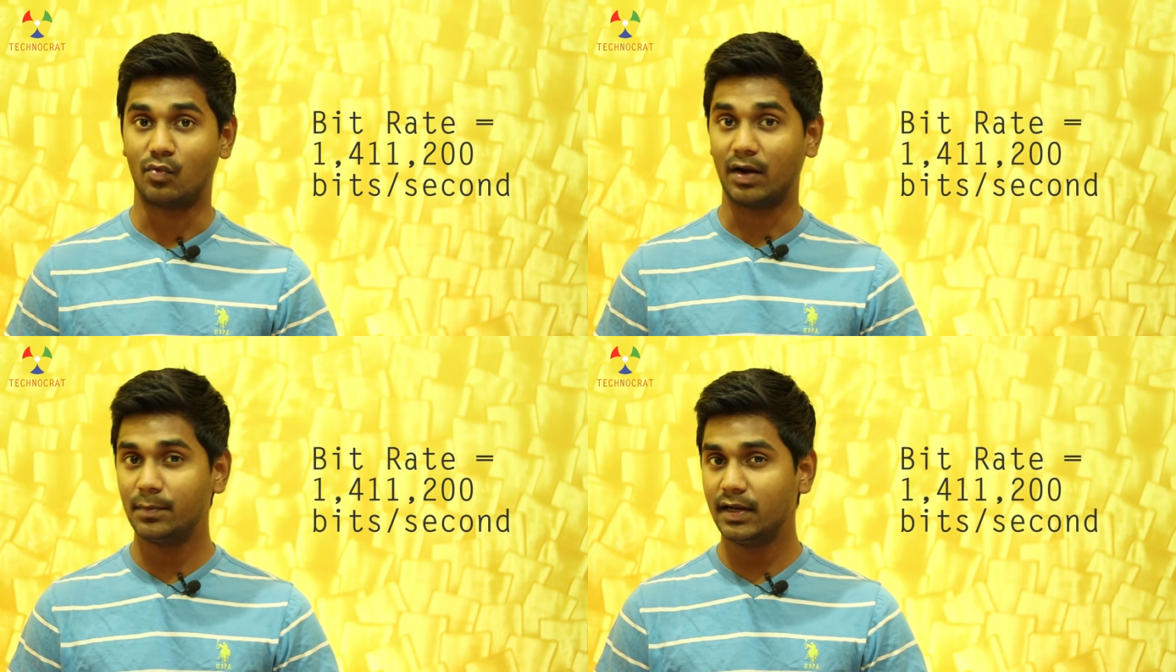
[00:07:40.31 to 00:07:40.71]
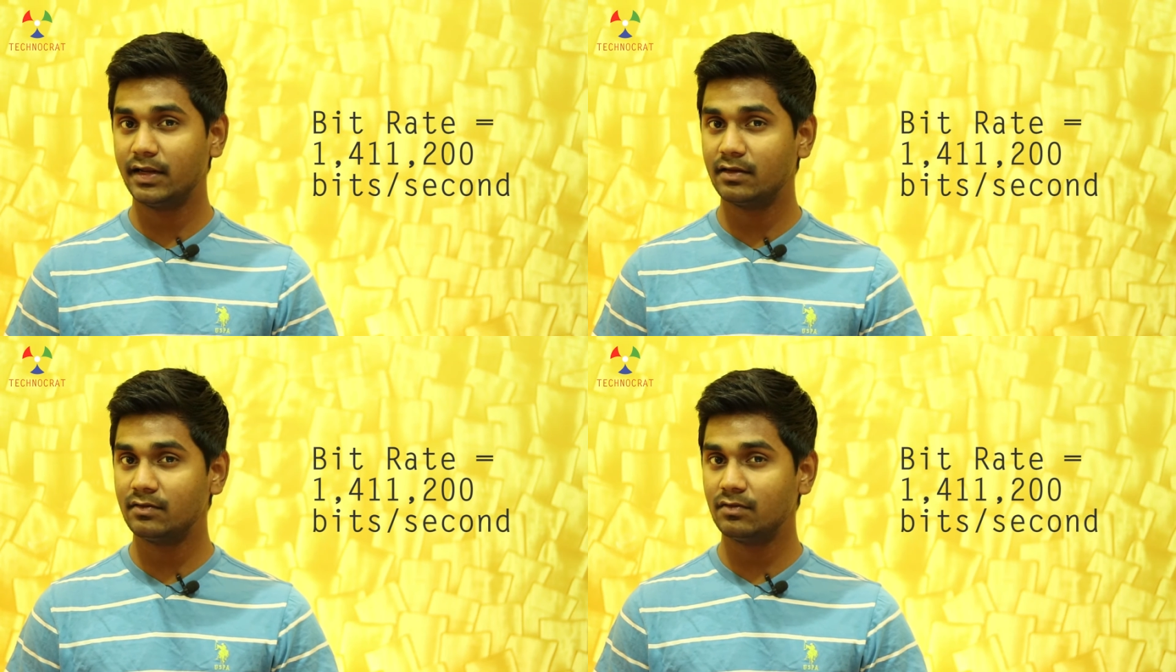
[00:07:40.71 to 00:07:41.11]

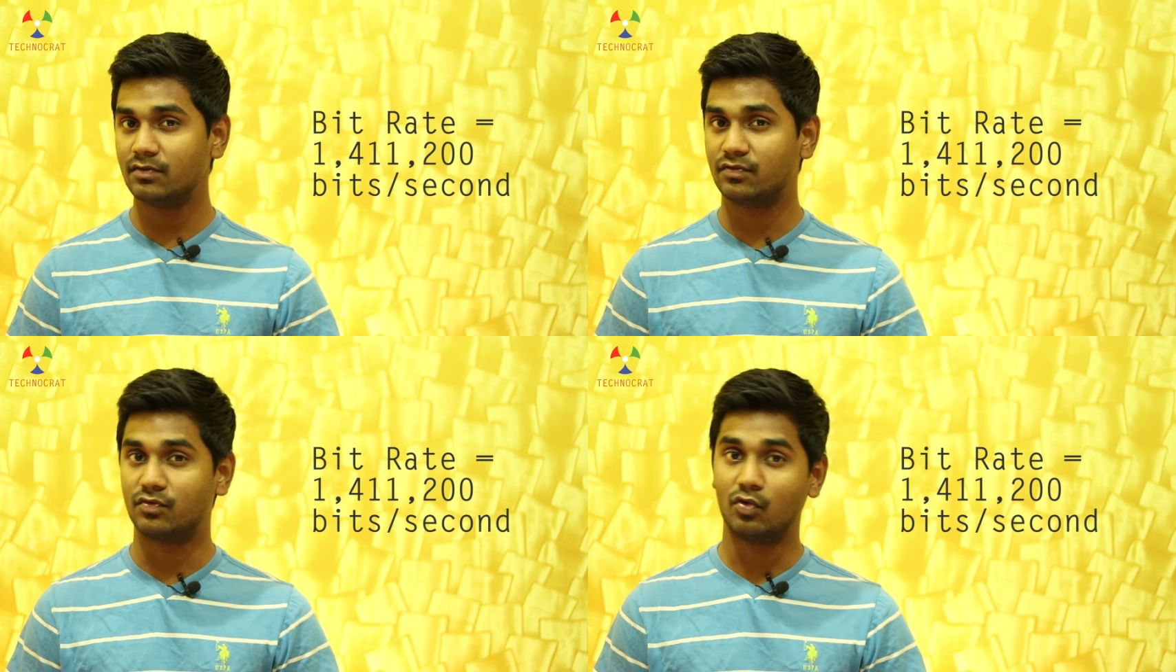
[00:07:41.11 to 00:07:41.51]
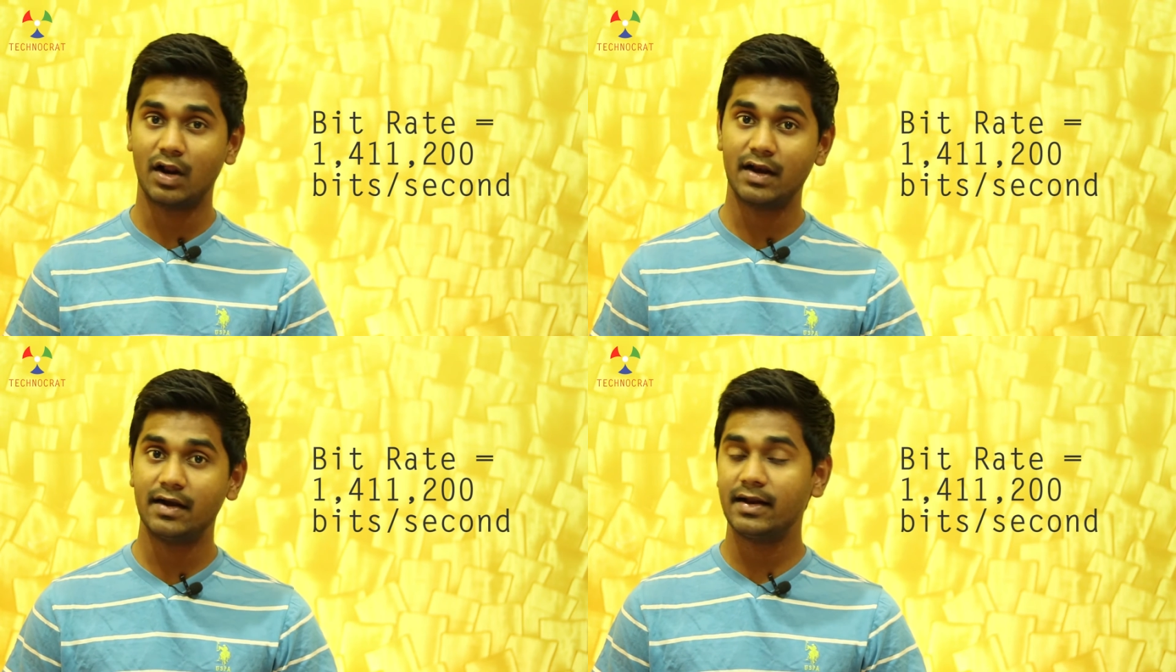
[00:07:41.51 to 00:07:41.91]

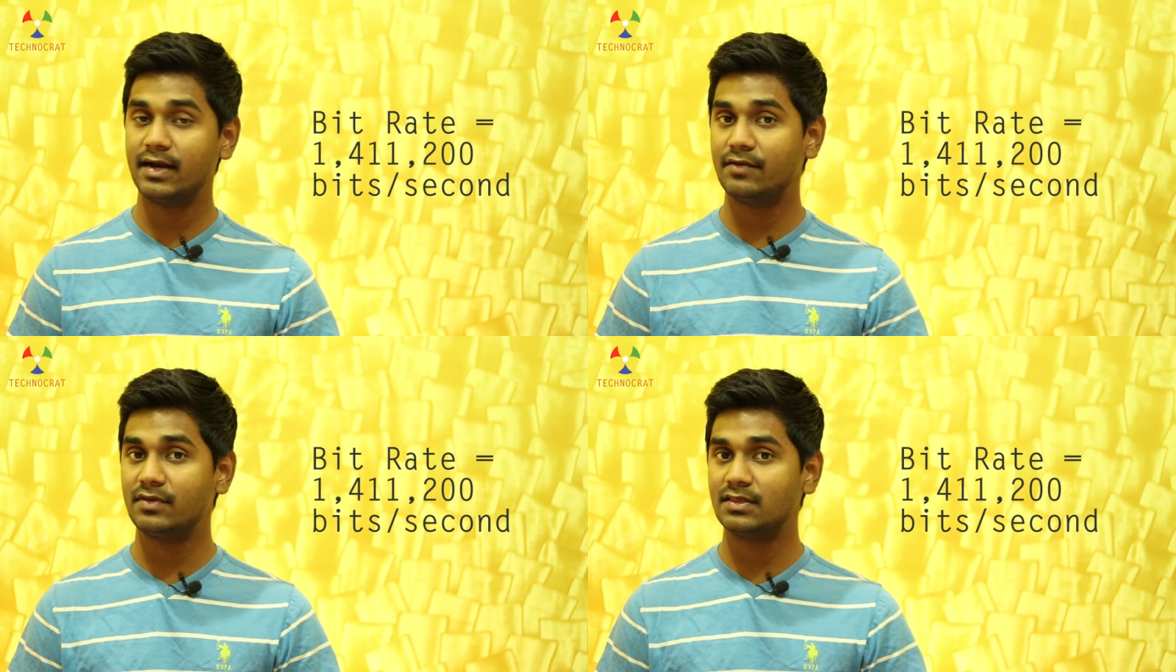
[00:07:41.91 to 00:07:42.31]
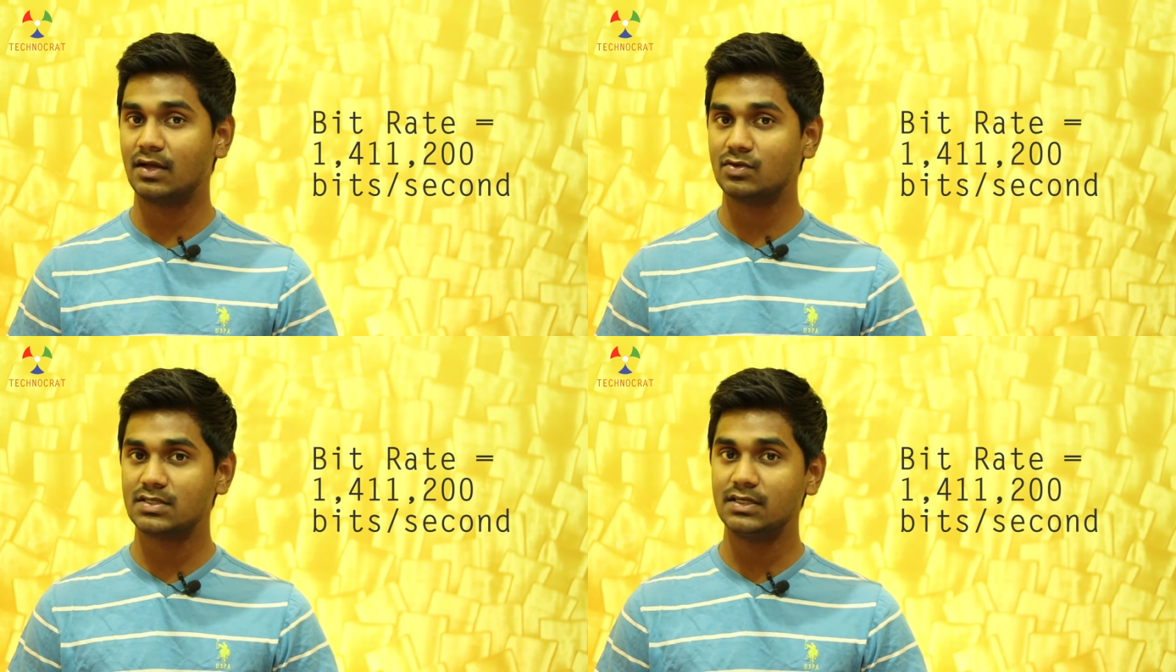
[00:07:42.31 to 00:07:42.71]

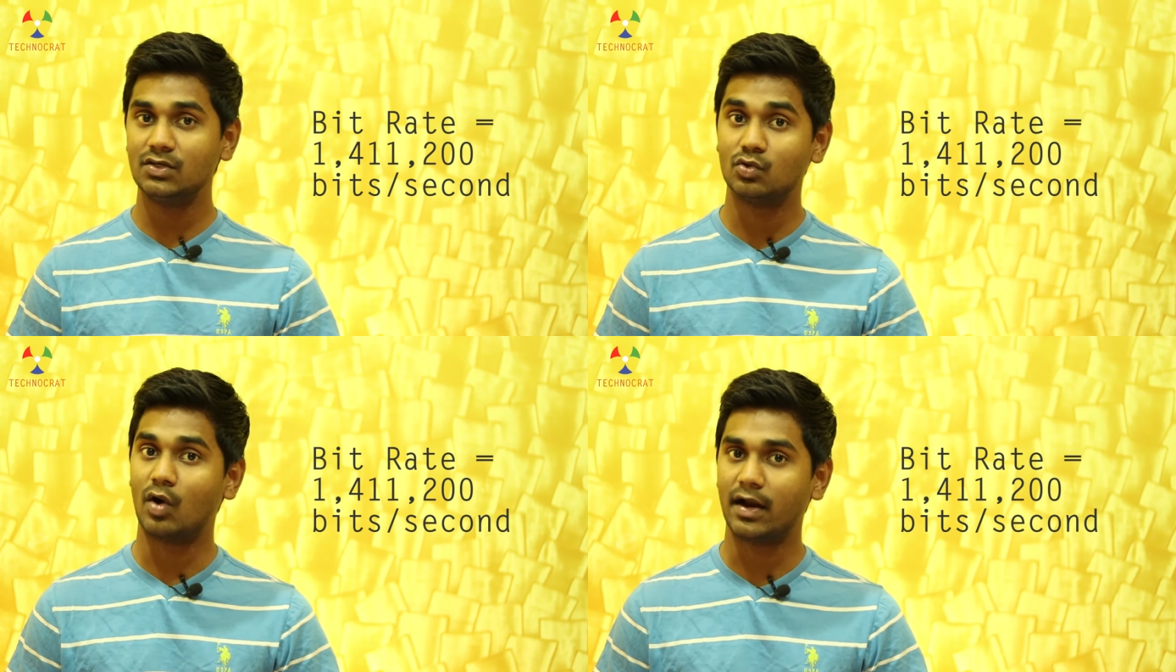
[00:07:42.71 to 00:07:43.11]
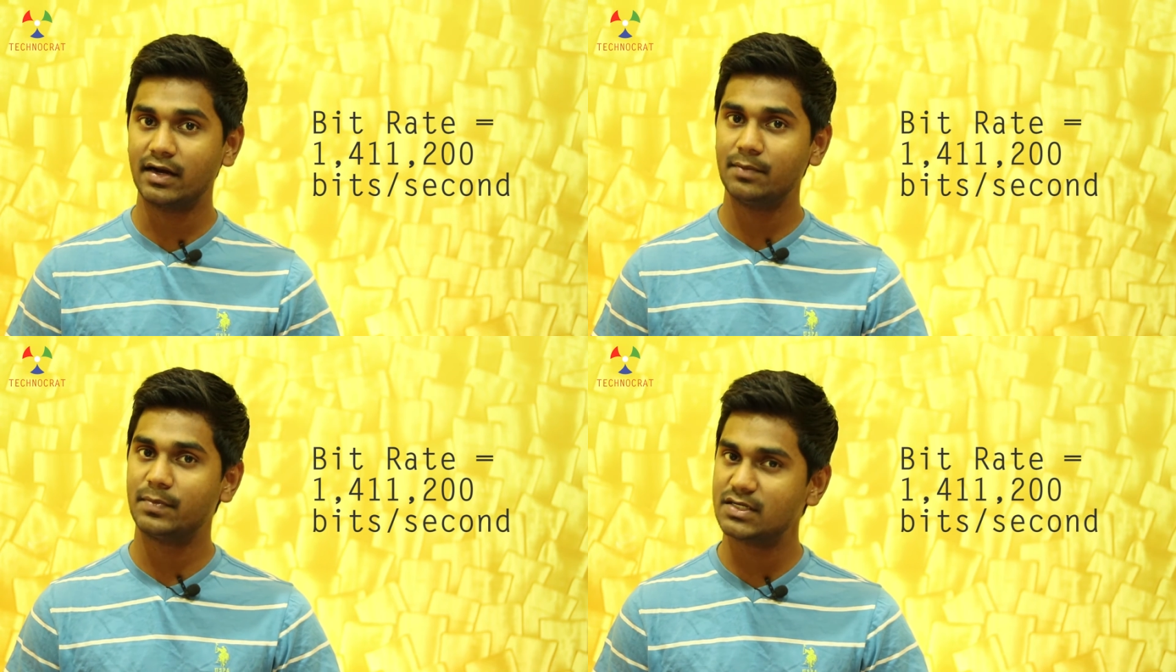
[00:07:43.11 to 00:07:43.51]

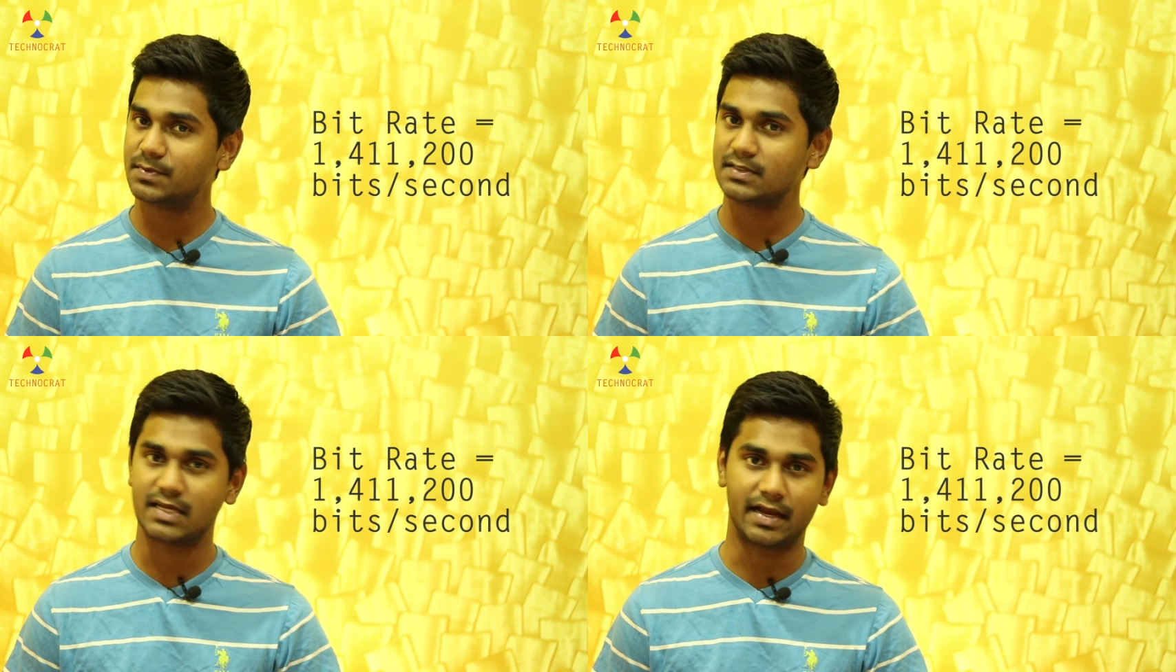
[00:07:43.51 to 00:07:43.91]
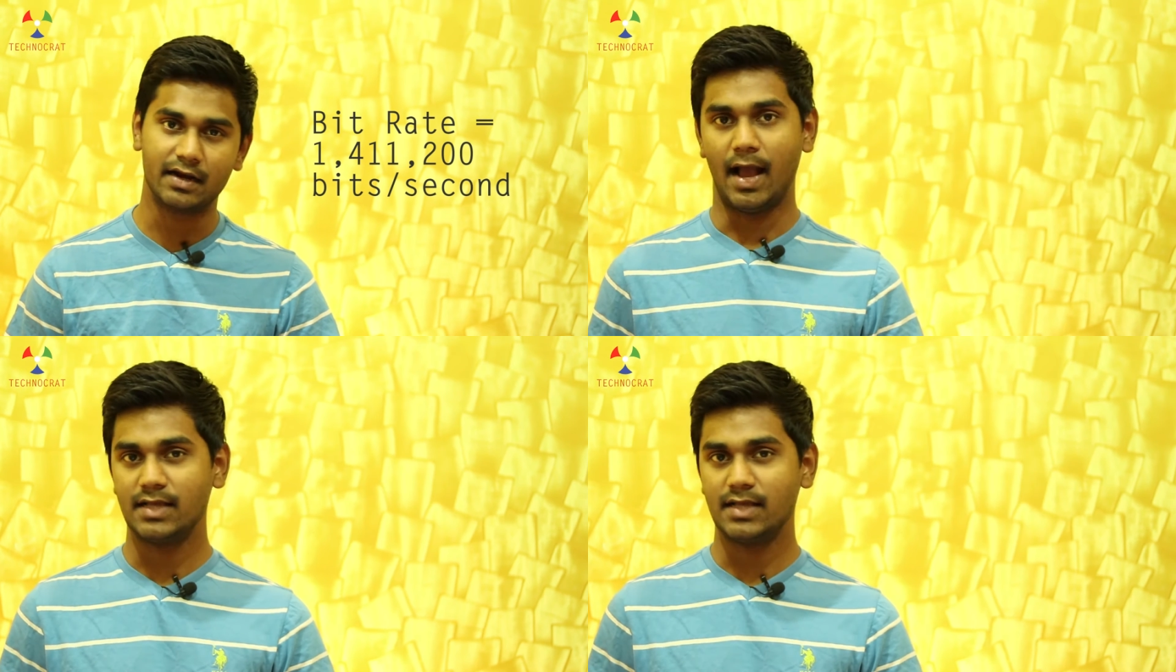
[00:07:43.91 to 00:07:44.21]
1,411,200 bits per second.